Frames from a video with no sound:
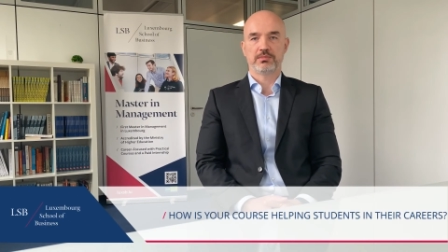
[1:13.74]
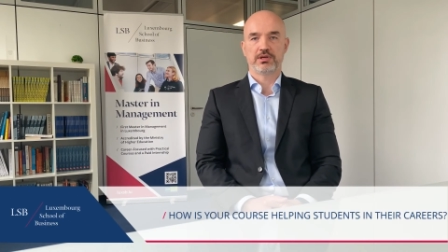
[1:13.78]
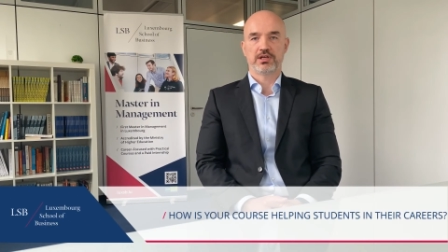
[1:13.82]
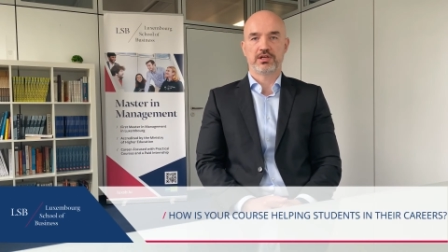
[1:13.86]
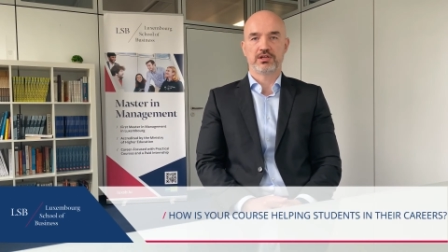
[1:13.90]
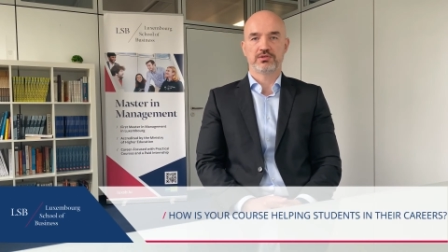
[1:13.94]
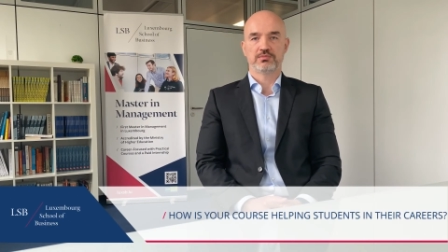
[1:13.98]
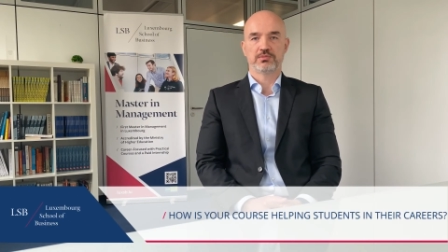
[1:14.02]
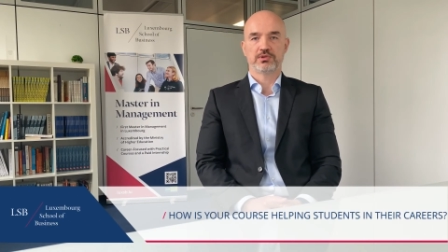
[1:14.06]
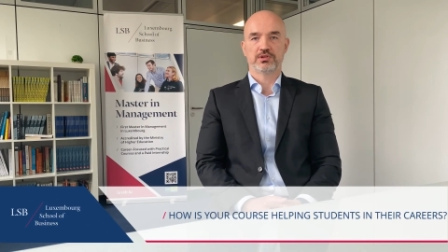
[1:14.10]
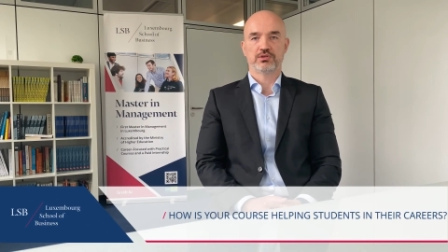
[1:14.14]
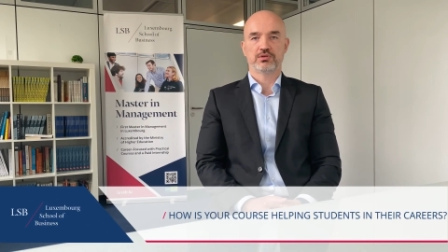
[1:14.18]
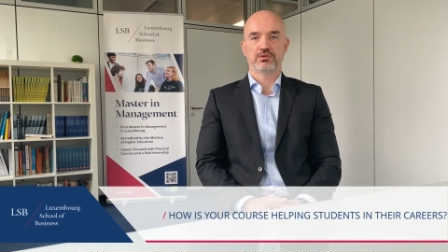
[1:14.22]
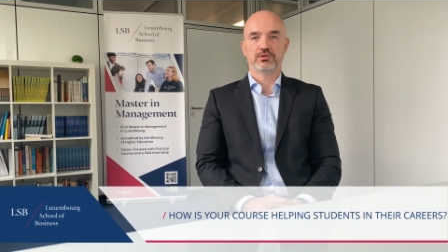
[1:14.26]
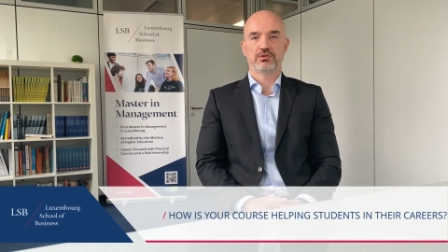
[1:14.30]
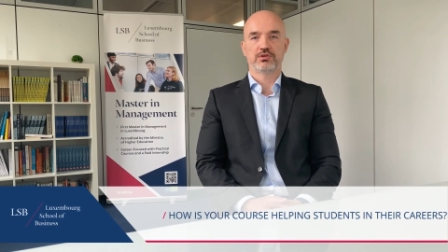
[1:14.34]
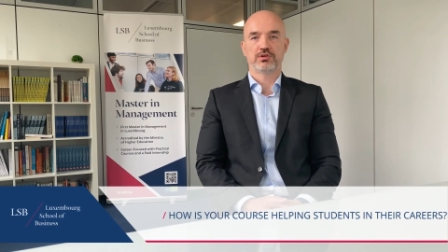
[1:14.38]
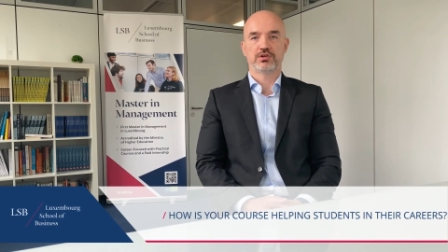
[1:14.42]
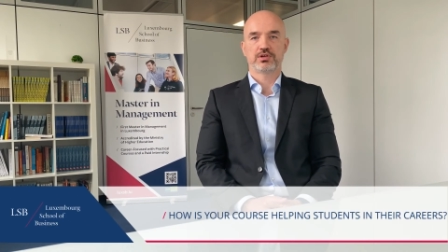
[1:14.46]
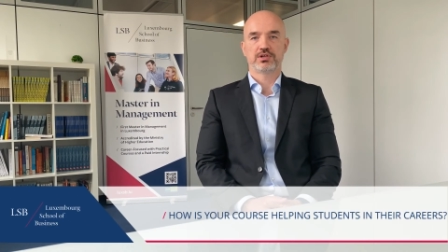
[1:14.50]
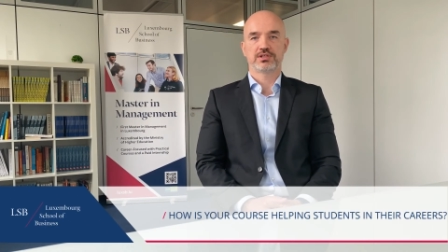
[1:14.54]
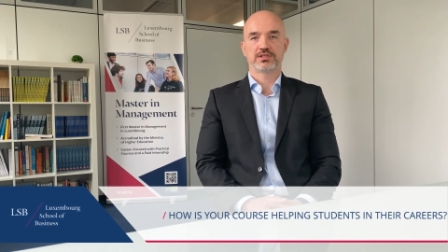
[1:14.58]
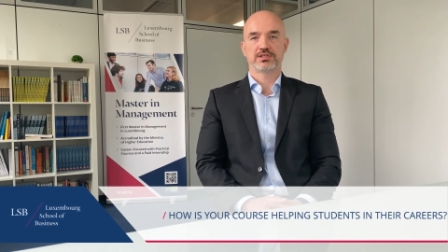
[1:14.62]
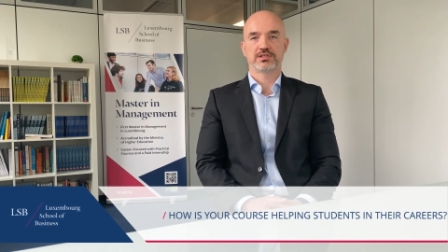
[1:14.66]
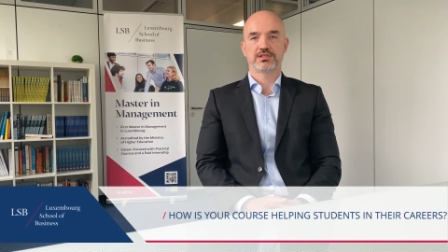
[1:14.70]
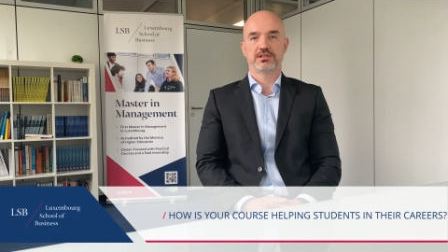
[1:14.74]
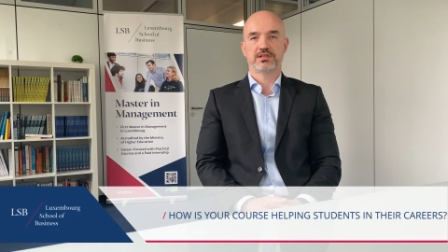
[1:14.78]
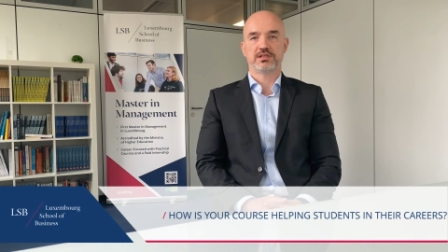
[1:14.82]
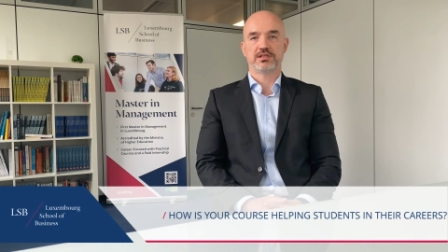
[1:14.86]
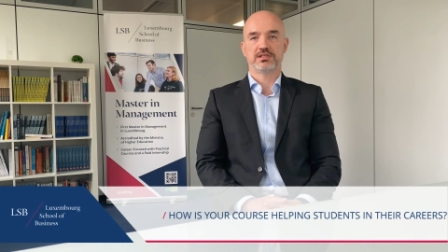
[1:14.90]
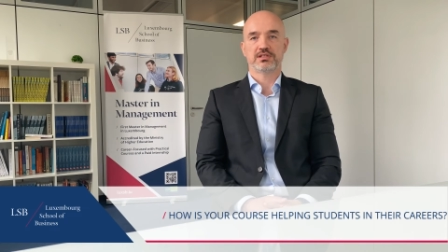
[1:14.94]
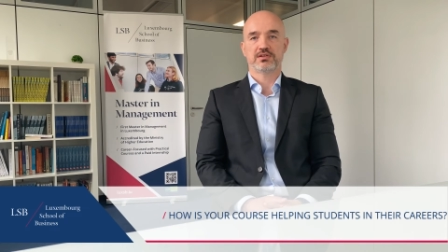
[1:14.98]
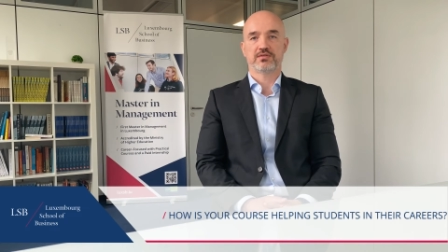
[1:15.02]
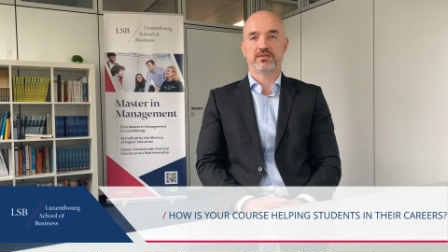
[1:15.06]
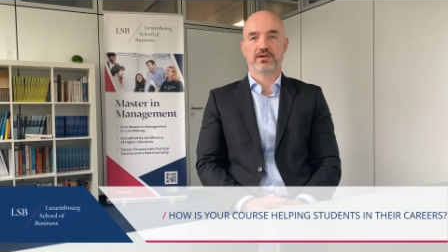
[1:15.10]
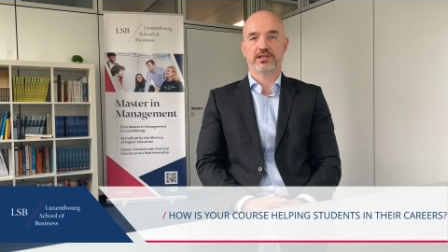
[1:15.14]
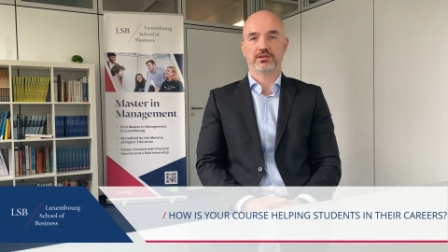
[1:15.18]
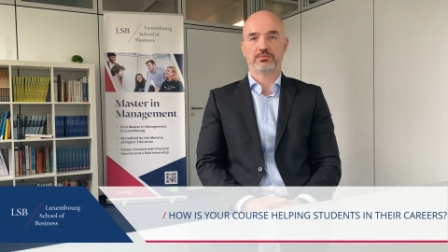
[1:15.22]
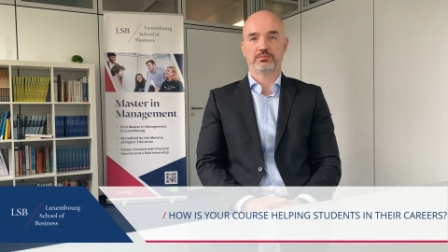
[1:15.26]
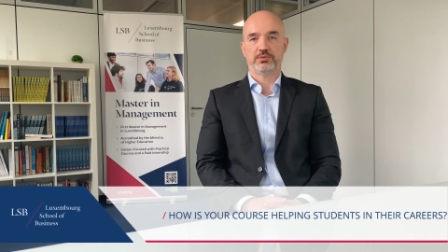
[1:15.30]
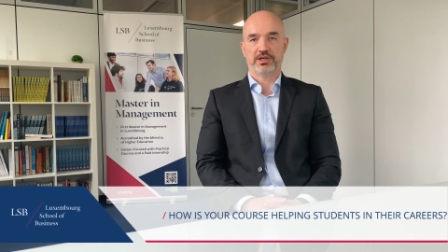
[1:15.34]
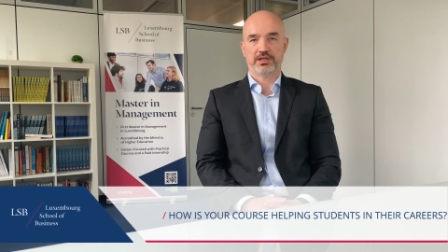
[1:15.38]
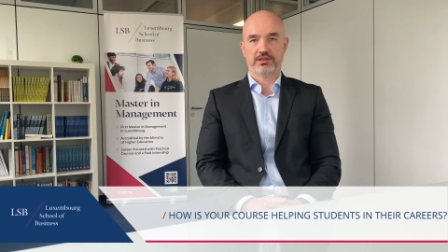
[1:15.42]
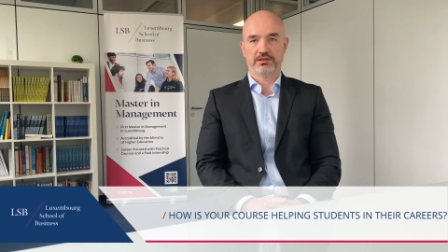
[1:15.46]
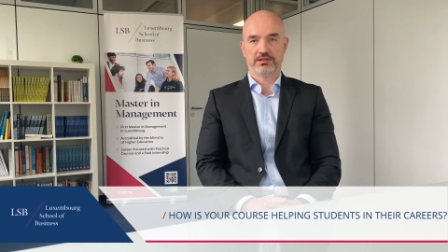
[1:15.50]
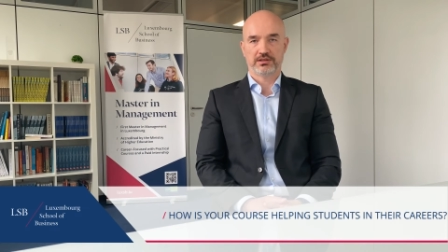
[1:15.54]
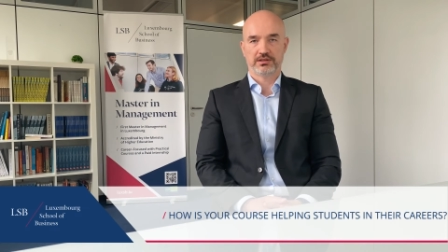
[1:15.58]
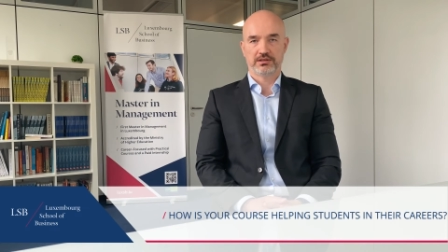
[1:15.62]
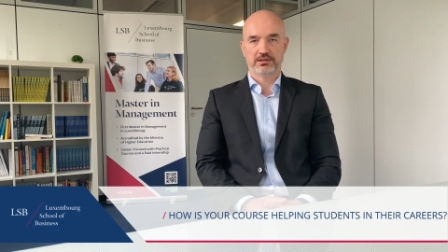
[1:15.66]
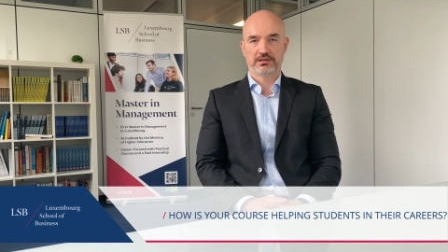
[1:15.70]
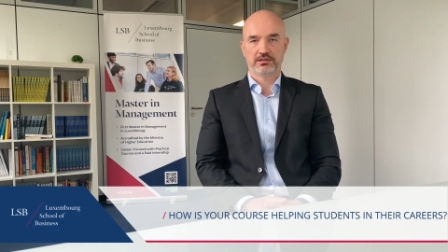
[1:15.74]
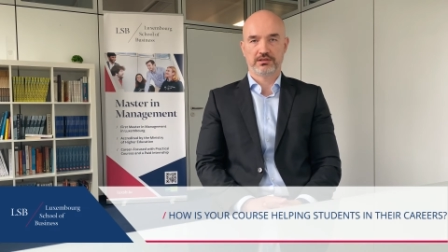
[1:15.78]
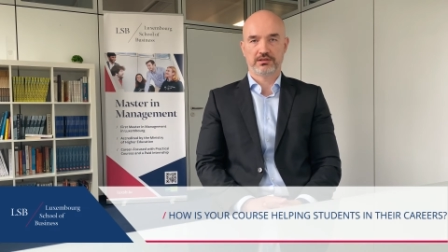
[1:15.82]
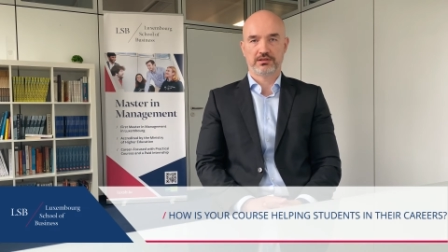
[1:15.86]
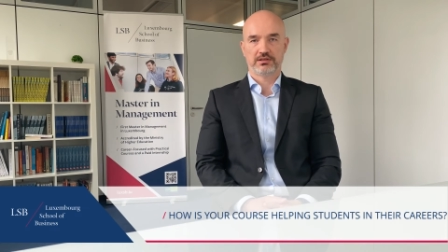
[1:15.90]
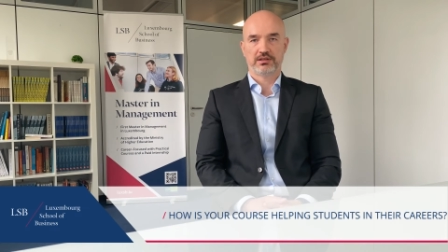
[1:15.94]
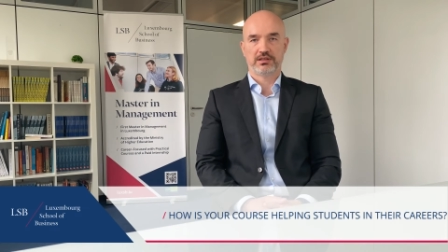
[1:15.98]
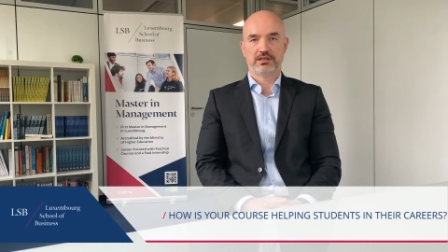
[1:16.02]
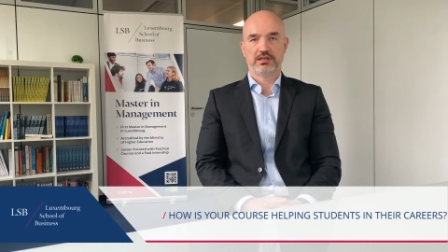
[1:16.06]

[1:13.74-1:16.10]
management course is quite practical.